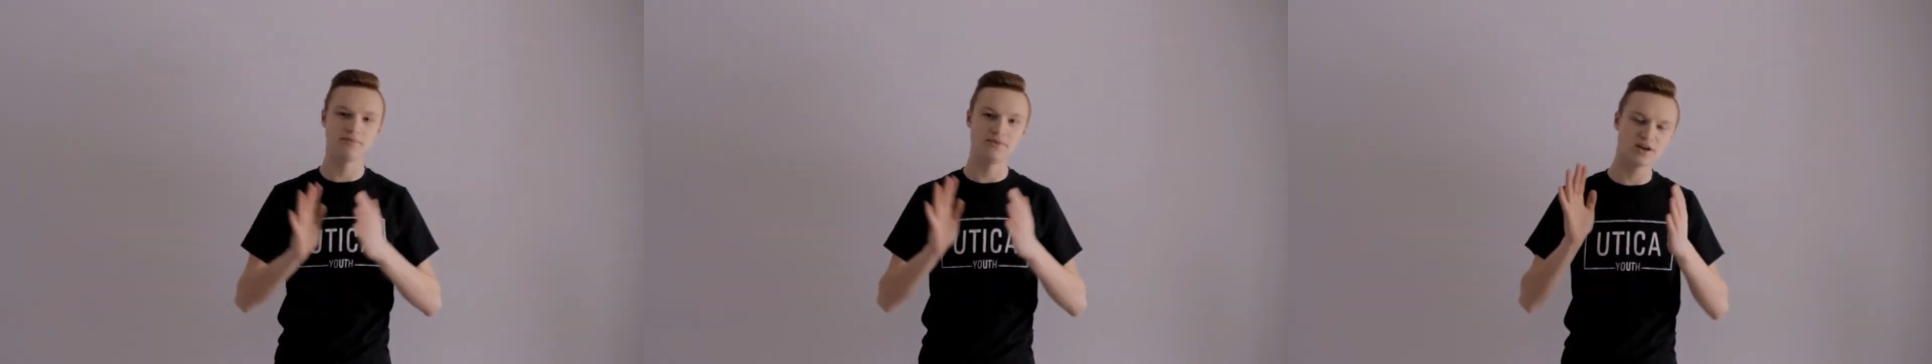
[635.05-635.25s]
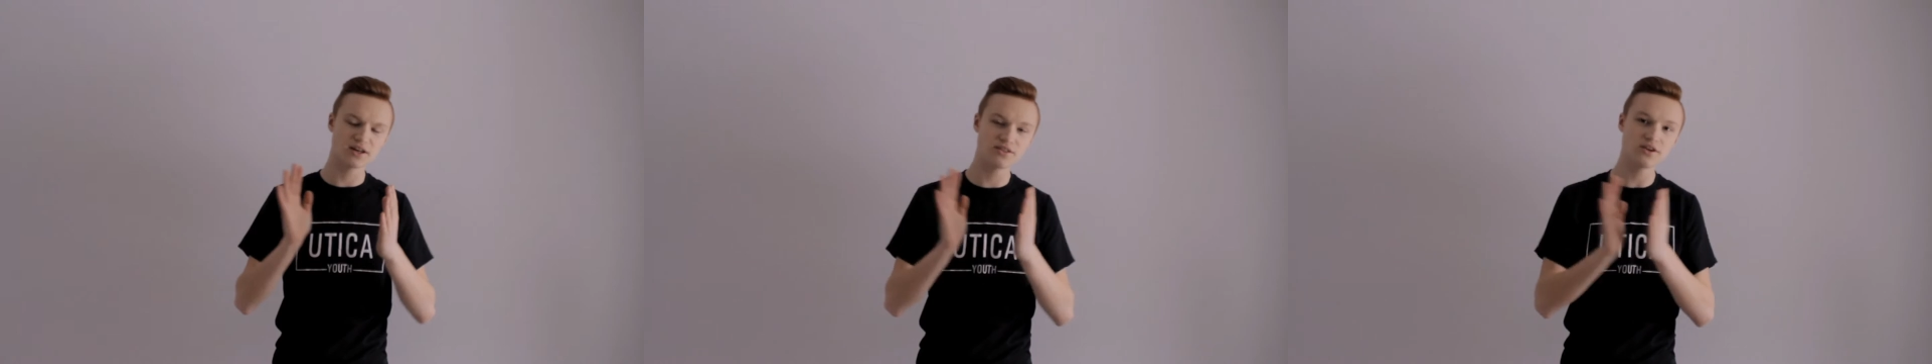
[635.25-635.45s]

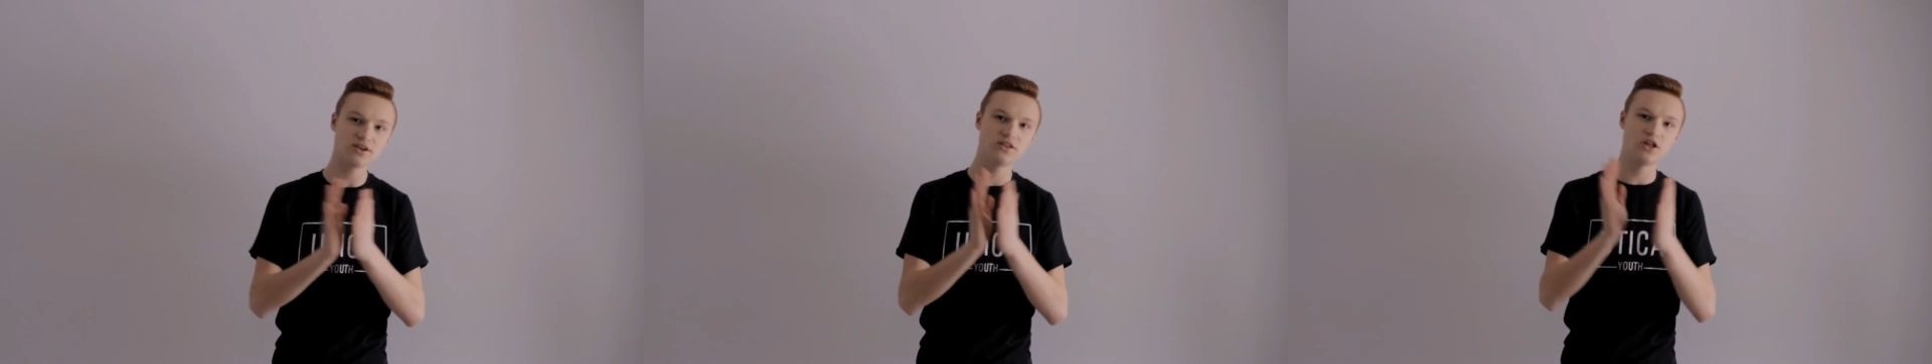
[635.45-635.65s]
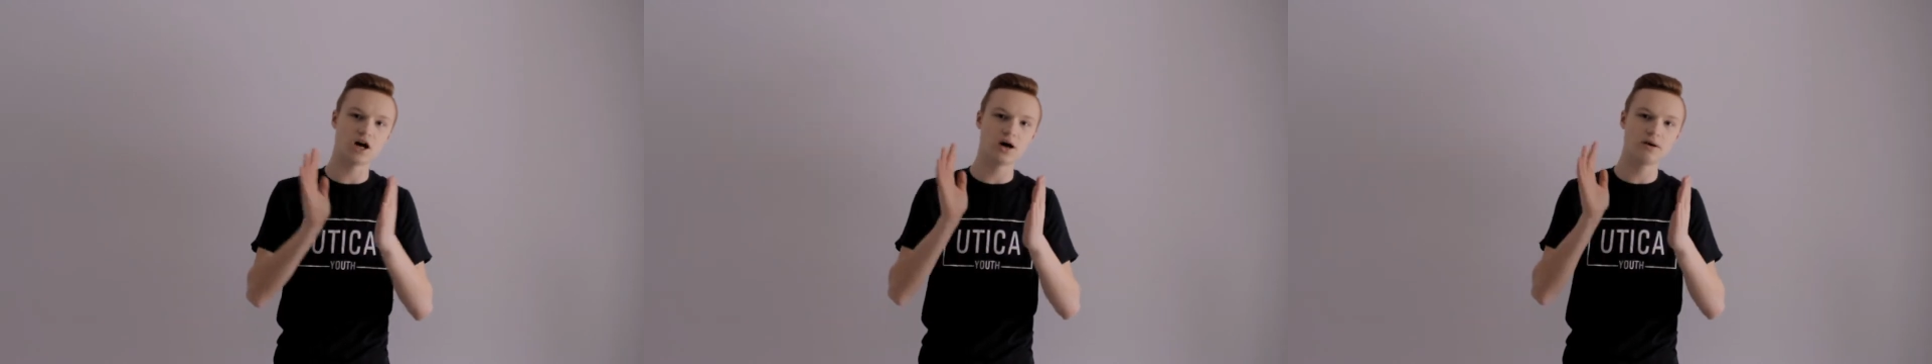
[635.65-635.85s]

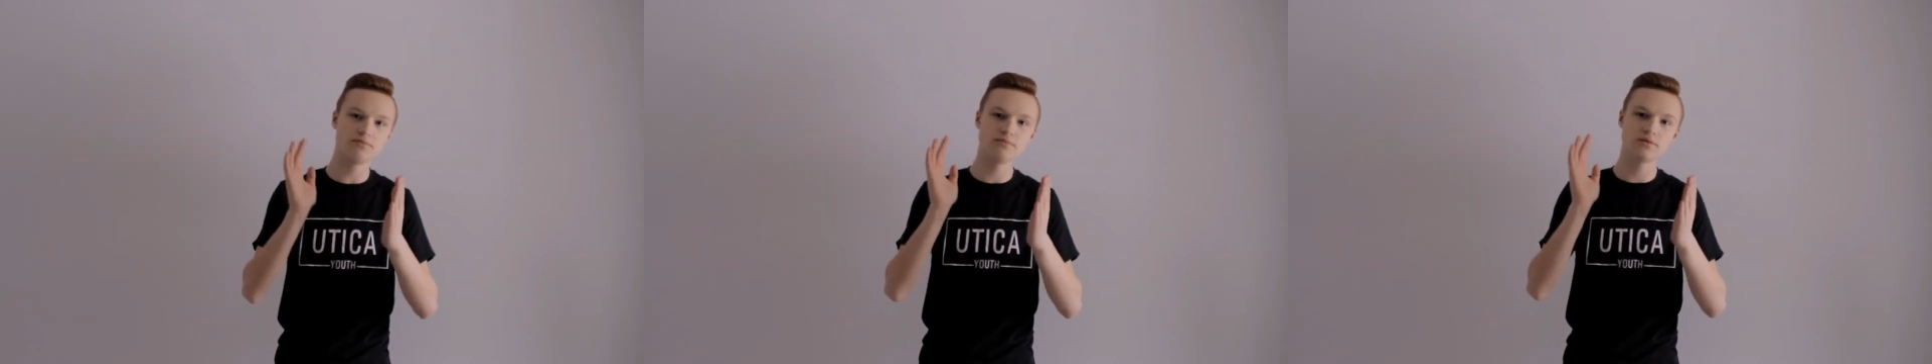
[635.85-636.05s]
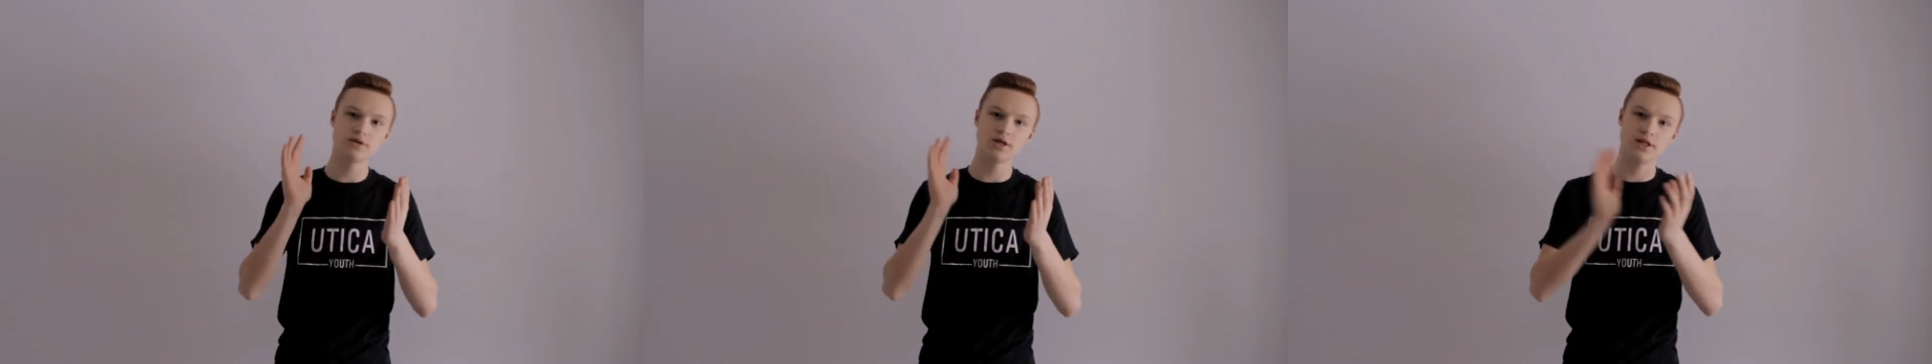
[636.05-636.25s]
Nothing
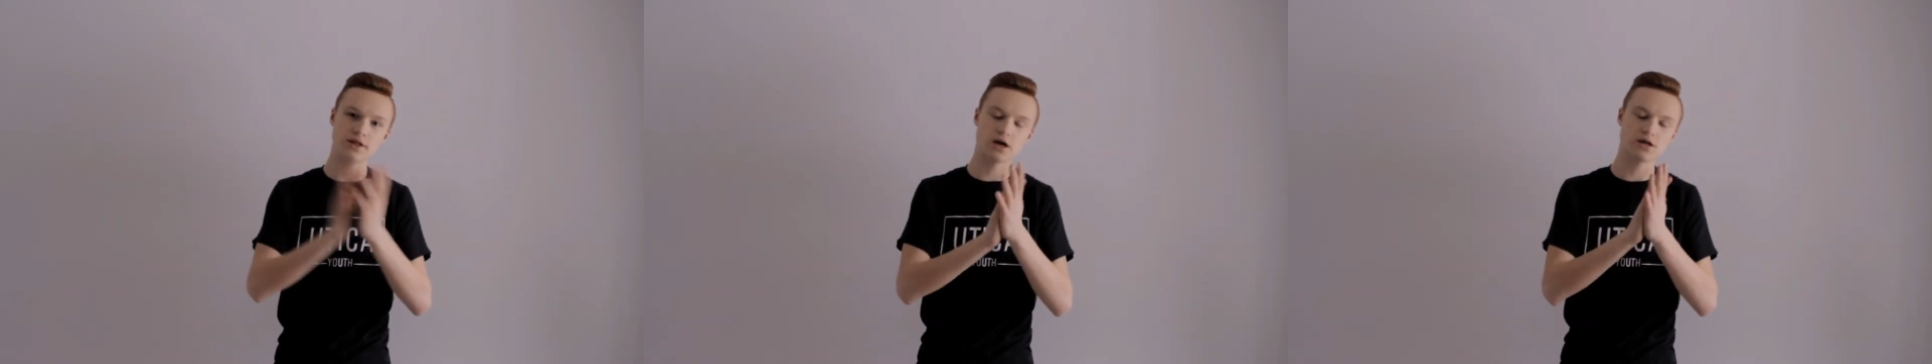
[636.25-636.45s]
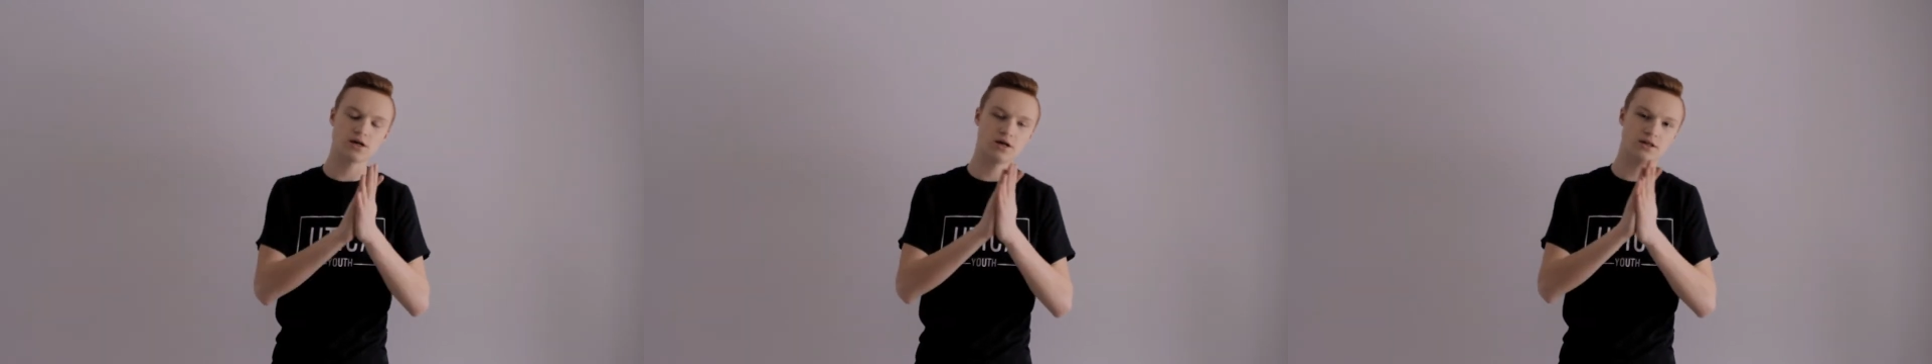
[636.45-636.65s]
dumb and,
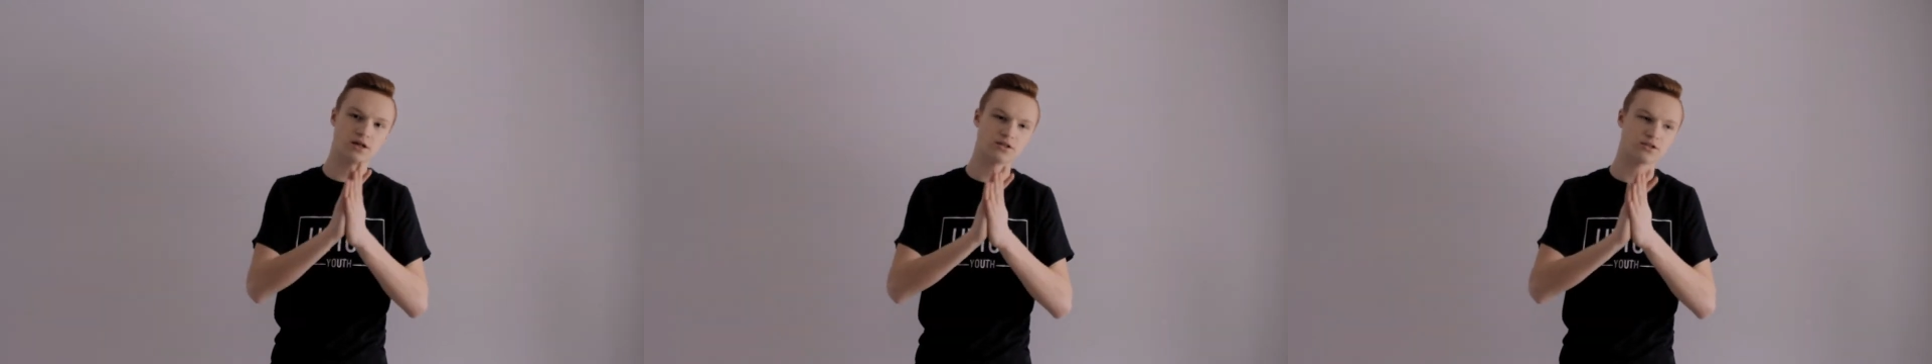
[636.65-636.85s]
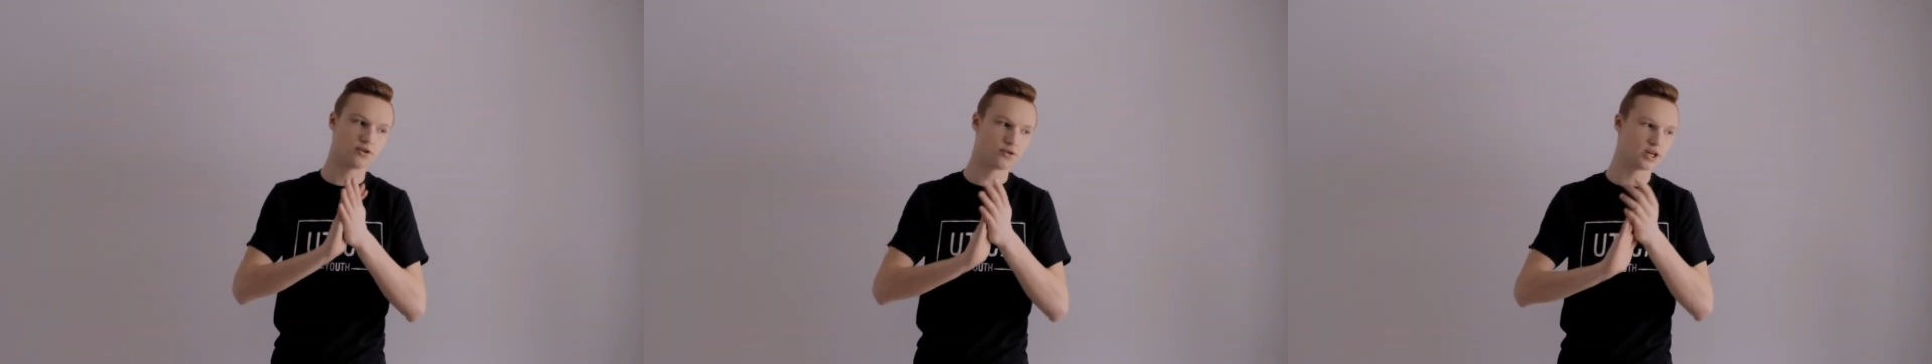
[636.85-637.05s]
not, and
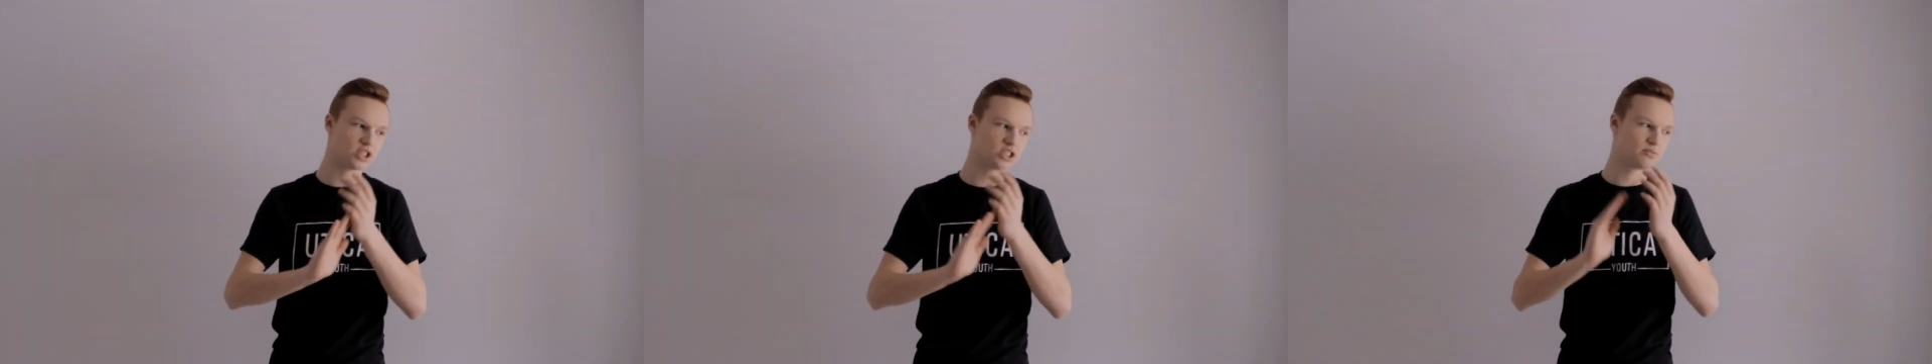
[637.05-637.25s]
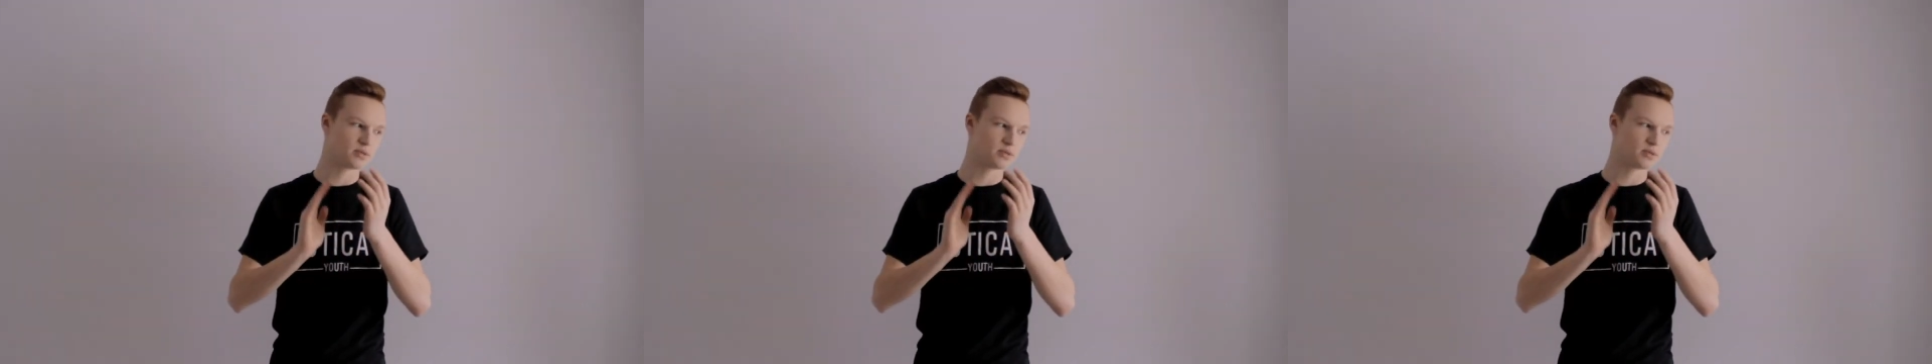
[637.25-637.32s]
nothing crazy,